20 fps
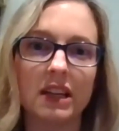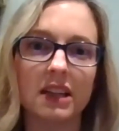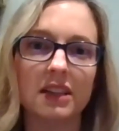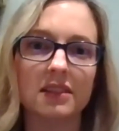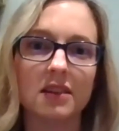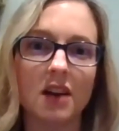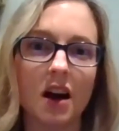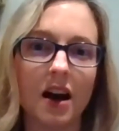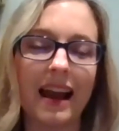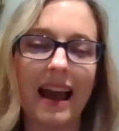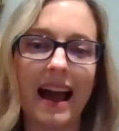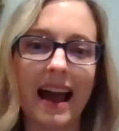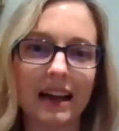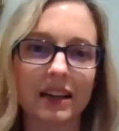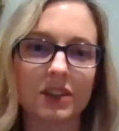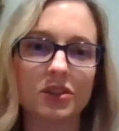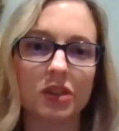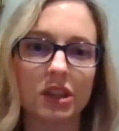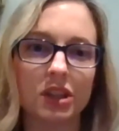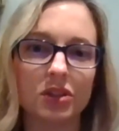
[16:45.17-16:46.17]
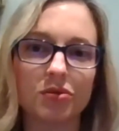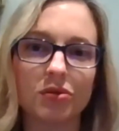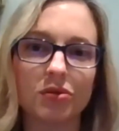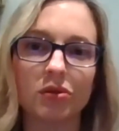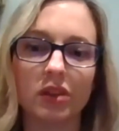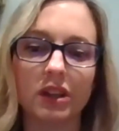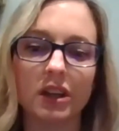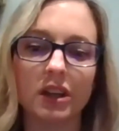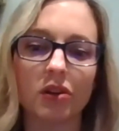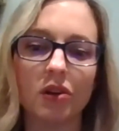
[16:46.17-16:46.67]
it's not actually
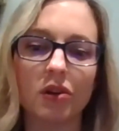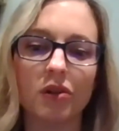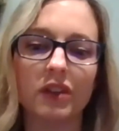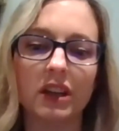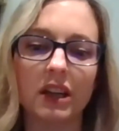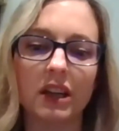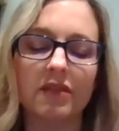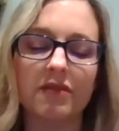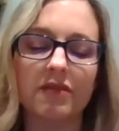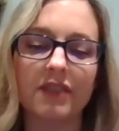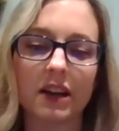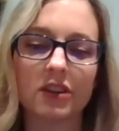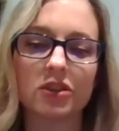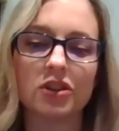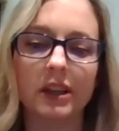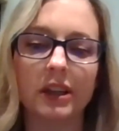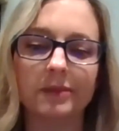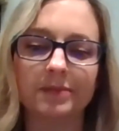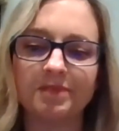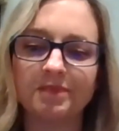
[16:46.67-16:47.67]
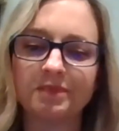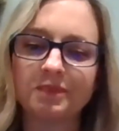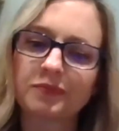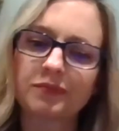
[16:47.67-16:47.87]
truly a COVID infection.